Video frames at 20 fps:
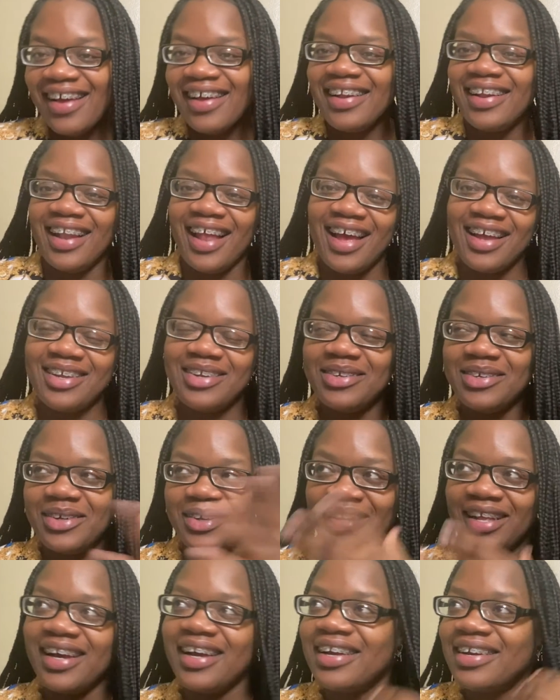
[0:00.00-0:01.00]
like, you
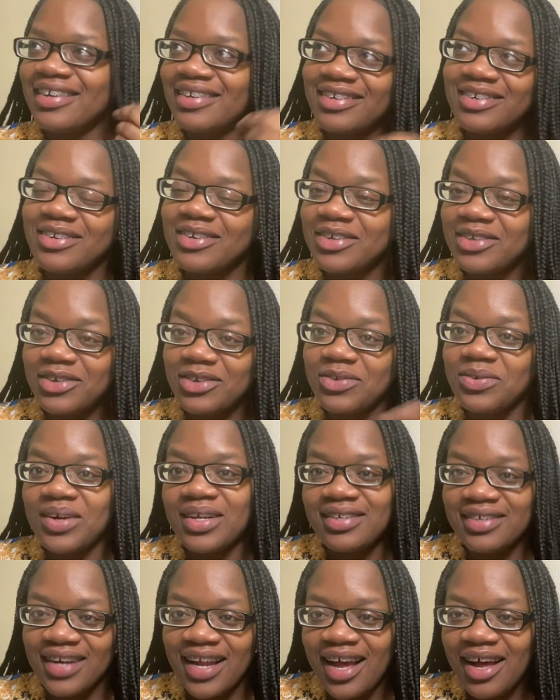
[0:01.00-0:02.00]
know, like,
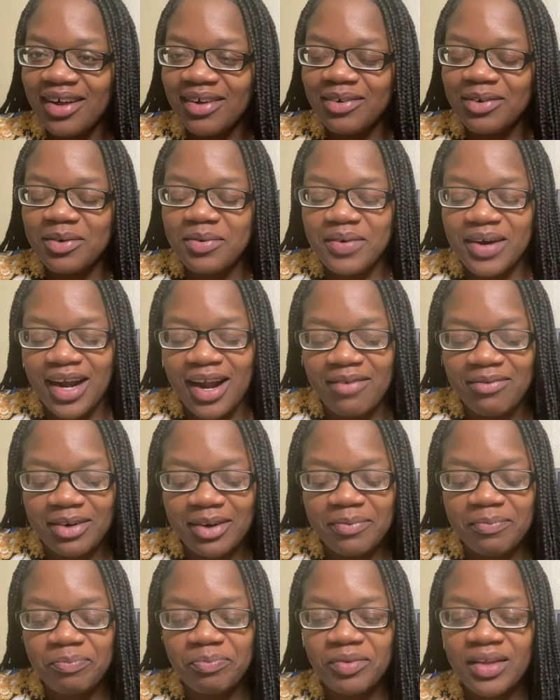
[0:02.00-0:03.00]
stretch it out or
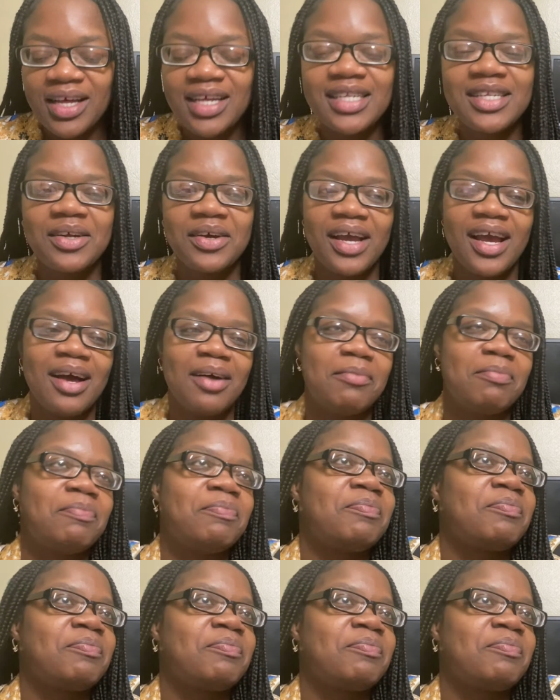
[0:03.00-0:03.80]
whatever. So, yeah.